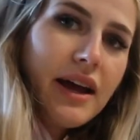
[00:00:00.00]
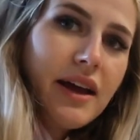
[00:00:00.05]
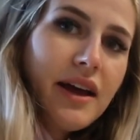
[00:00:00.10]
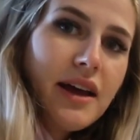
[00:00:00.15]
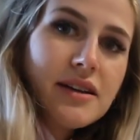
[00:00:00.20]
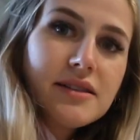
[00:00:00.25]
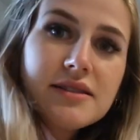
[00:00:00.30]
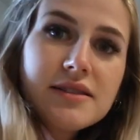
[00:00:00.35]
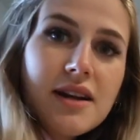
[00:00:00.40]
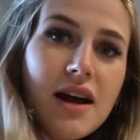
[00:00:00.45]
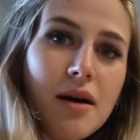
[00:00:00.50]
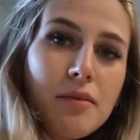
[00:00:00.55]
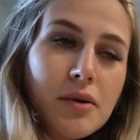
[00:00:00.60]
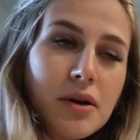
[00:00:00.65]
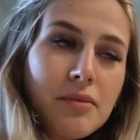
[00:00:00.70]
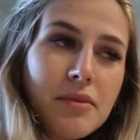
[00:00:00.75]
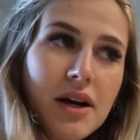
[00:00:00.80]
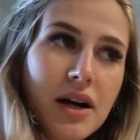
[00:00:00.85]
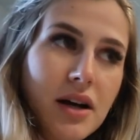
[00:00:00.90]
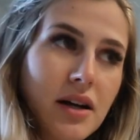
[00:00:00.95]
I can't stop
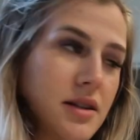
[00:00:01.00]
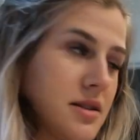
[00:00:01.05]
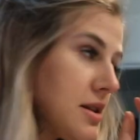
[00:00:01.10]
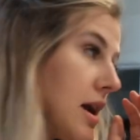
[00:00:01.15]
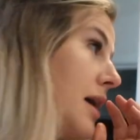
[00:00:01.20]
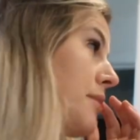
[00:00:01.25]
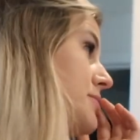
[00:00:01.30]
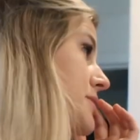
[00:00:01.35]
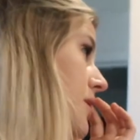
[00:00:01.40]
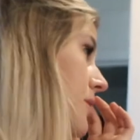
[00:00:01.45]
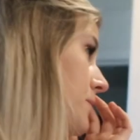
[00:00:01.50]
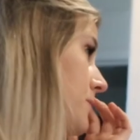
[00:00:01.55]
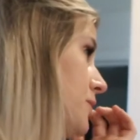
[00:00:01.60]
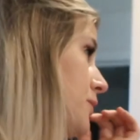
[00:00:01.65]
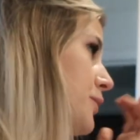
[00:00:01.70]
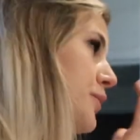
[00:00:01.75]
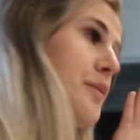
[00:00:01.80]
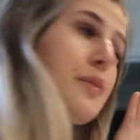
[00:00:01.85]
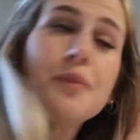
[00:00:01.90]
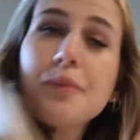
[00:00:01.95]
and I'm not gonna stop, so
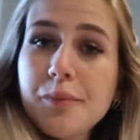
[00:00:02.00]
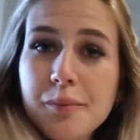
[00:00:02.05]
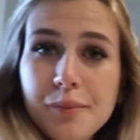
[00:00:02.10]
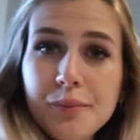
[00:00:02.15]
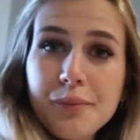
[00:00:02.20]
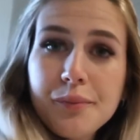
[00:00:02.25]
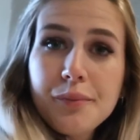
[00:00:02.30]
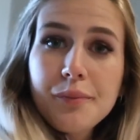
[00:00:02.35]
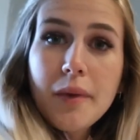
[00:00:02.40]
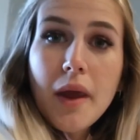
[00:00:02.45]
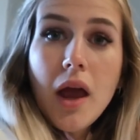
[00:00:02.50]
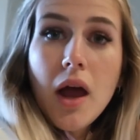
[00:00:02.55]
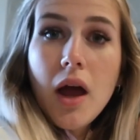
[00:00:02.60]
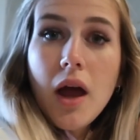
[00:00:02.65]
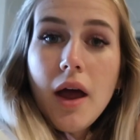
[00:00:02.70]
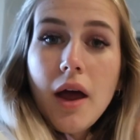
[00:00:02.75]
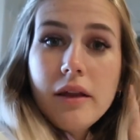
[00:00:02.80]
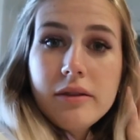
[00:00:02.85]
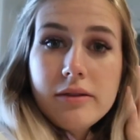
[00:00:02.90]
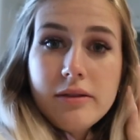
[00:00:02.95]

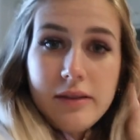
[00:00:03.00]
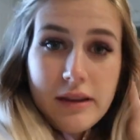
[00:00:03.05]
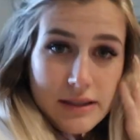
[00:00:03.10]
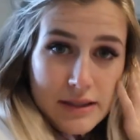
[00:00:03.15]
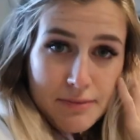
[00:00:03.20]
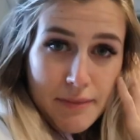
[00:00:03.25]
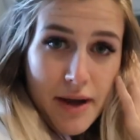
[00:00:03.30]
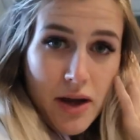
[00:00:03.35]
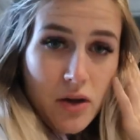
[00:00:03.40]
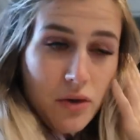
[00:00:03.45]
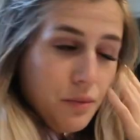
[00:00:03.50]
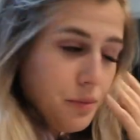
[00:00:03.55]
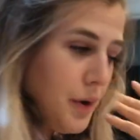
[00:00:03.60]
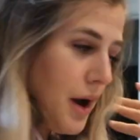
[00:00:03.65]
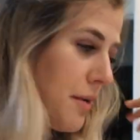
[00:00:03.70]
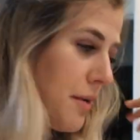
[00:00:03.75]
that's my own